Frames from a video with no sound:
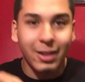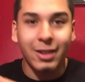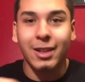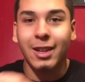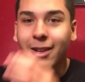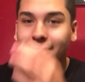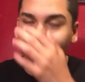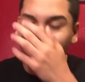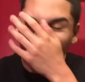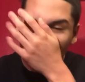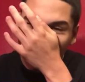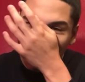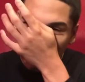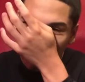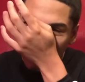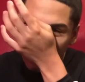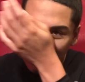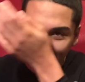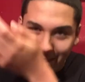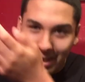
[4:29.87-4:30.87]
if you see
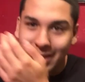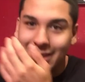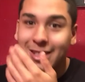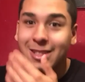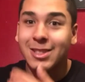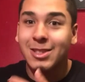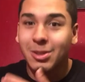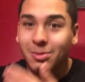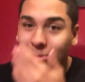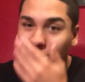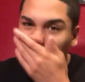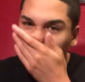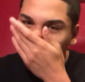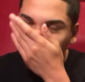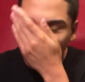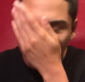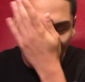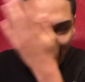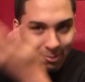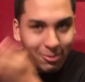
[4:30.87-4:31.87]
me go like this so many
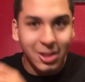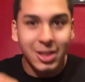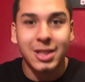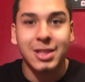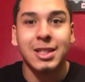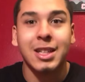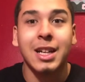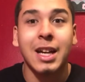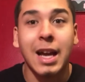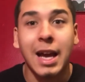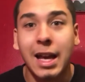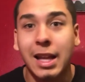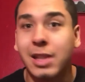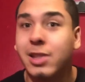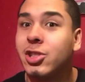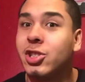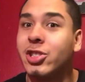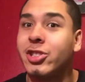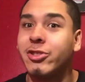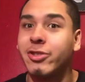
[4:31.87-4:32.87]
times, that's because I got
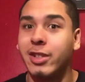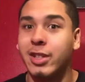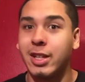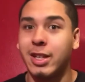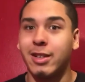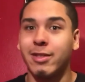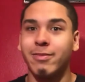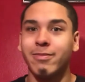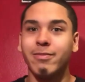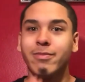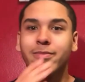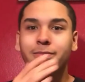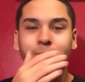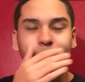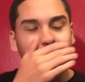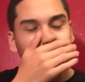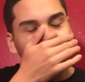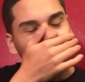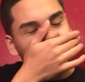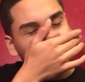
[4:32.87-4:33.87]
allergies right now.
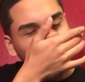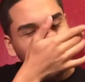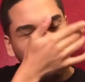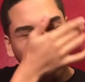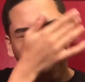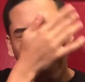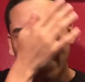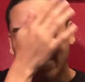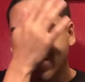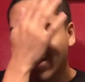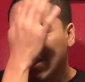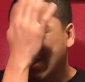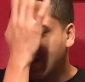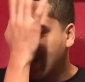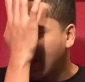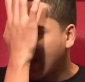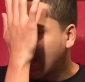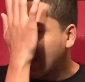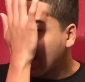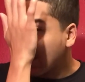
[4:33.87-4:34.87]
So my allergies are
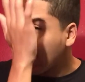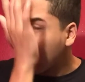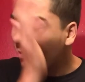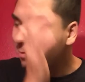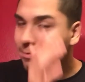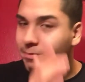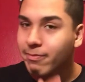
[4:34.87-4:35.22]
acting up.